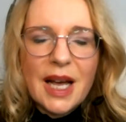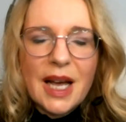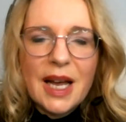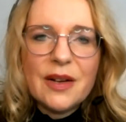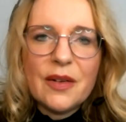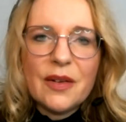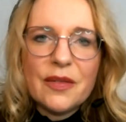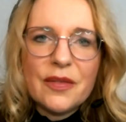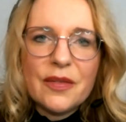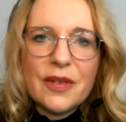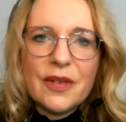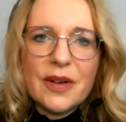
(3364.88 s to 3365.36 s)
kind
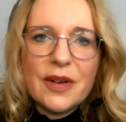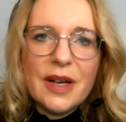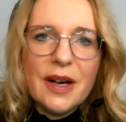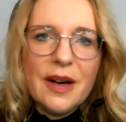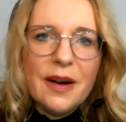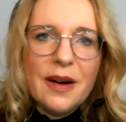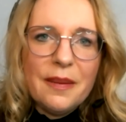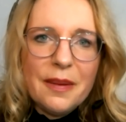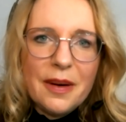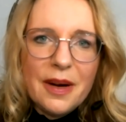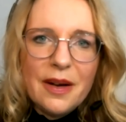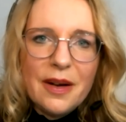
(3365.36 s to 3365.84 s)

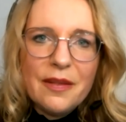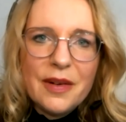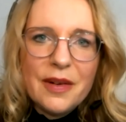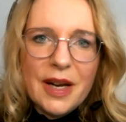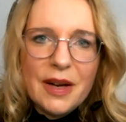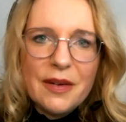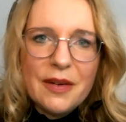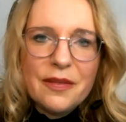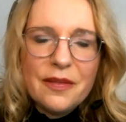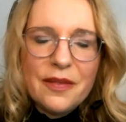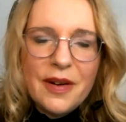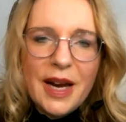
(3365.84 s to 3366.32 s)
of
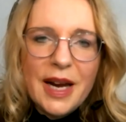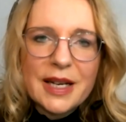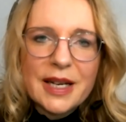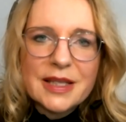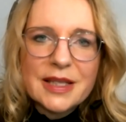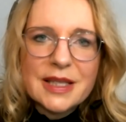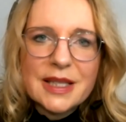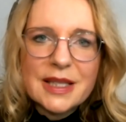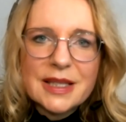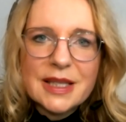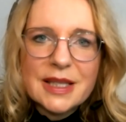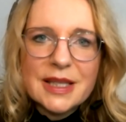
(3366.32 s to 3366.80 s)

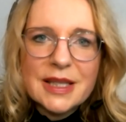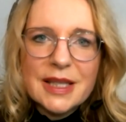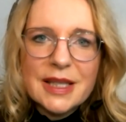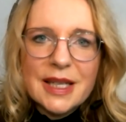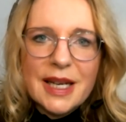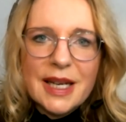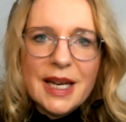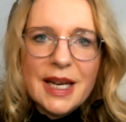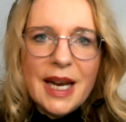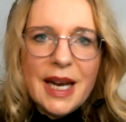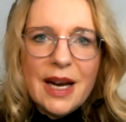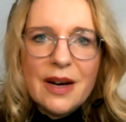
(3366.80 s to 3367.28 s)
affected
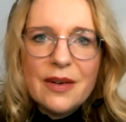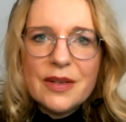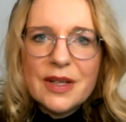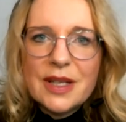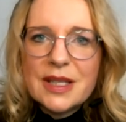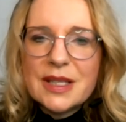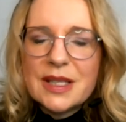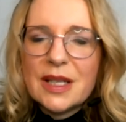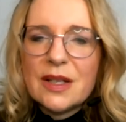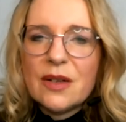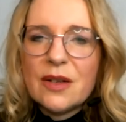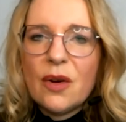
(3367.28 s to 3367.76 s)

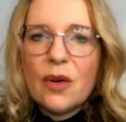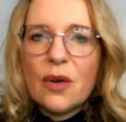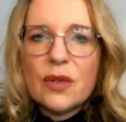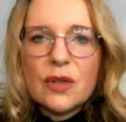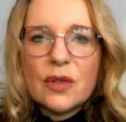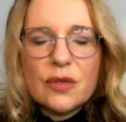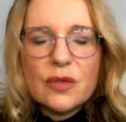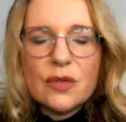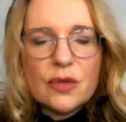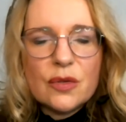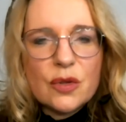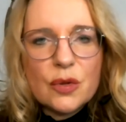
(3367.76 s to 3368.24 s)
areas in
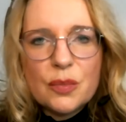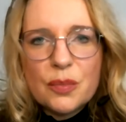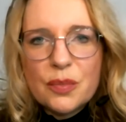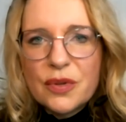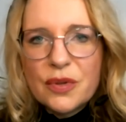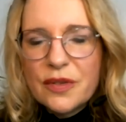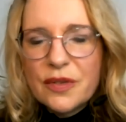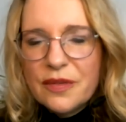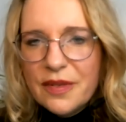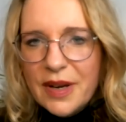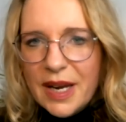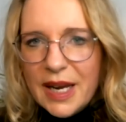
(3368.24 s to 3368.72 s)
order to
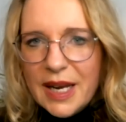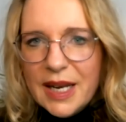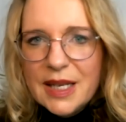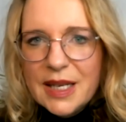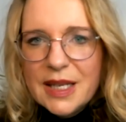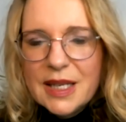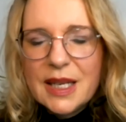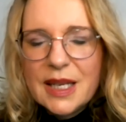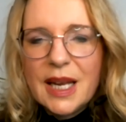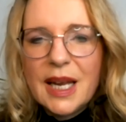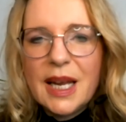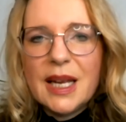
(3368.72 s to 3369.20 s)

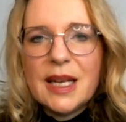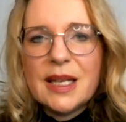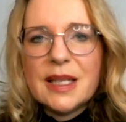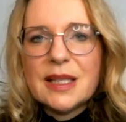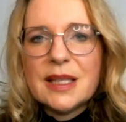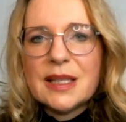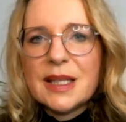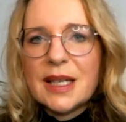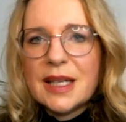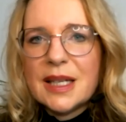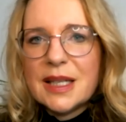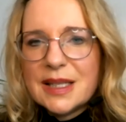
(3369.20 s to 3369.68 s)
prevent
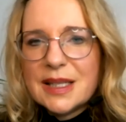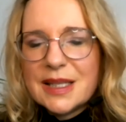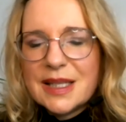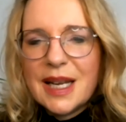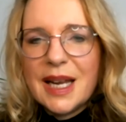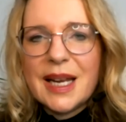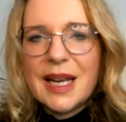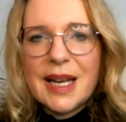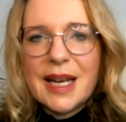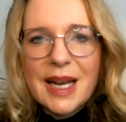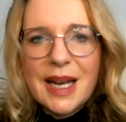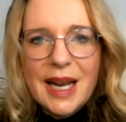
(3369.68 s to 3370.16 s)
and
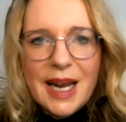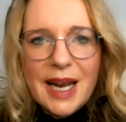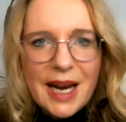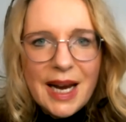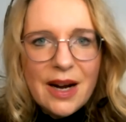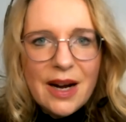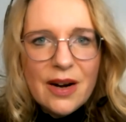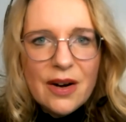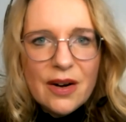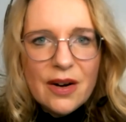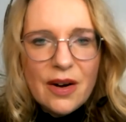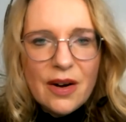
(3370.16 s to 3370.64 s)
take
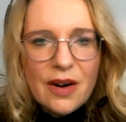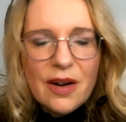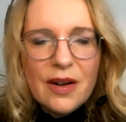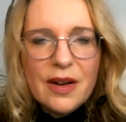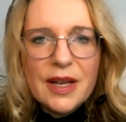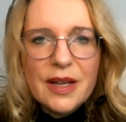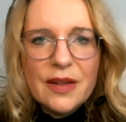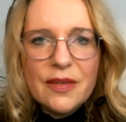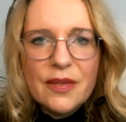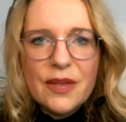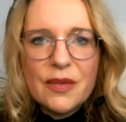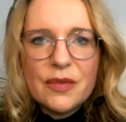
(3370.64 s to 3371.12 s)
care
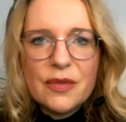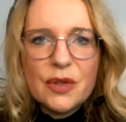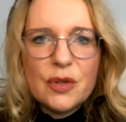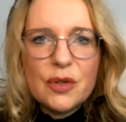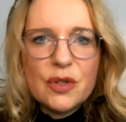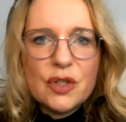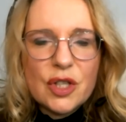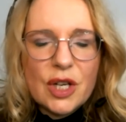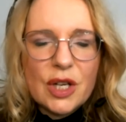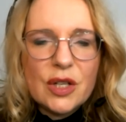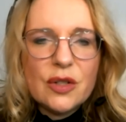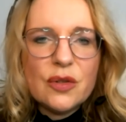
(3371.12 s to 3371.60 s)
in the
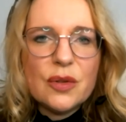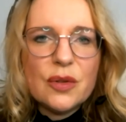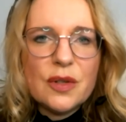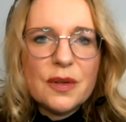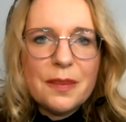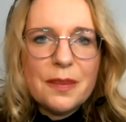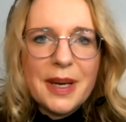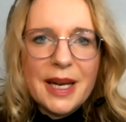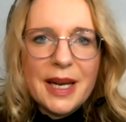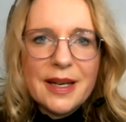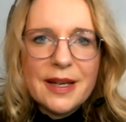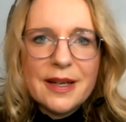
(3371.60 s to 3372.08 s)
future and do
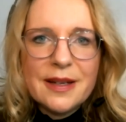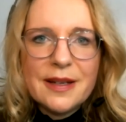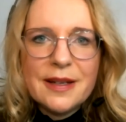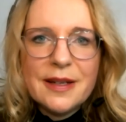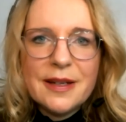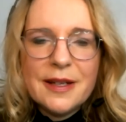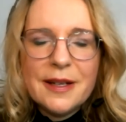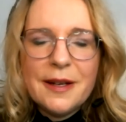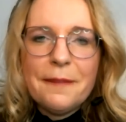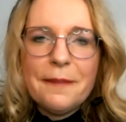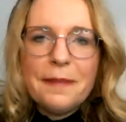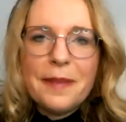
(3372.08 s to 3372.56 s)
it better,
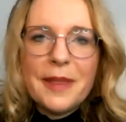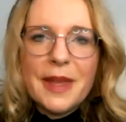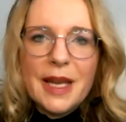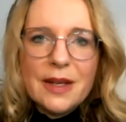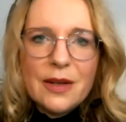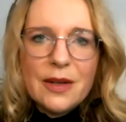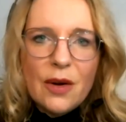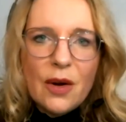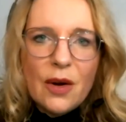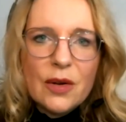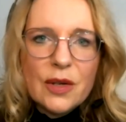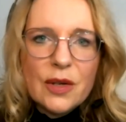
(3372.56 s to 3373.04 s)

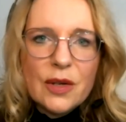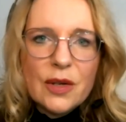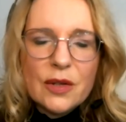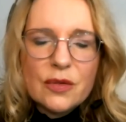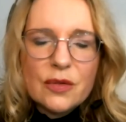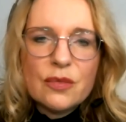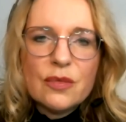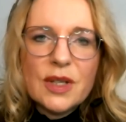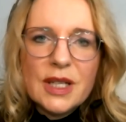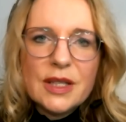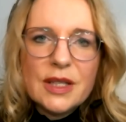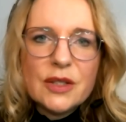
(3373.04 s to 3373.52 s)
in order
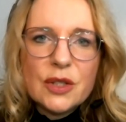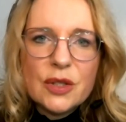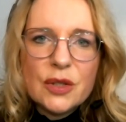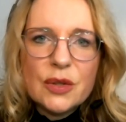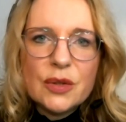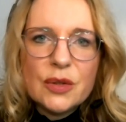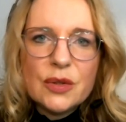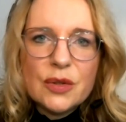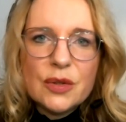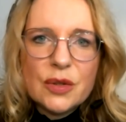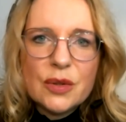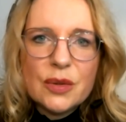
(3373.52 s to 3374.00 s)
really
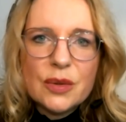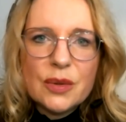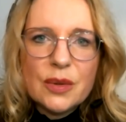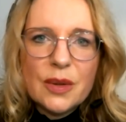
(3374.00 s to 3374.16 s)
to